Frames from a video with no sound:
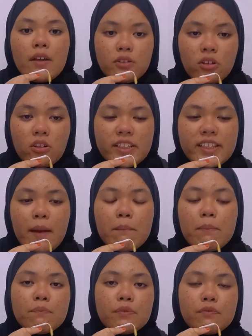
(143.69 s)
Not only that,
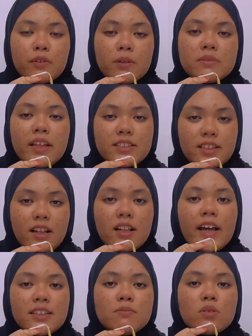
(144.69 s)
firms that sell
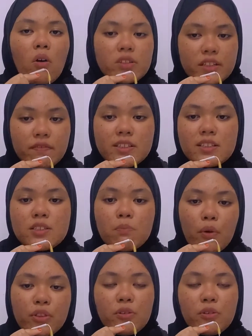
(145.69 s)
items or services both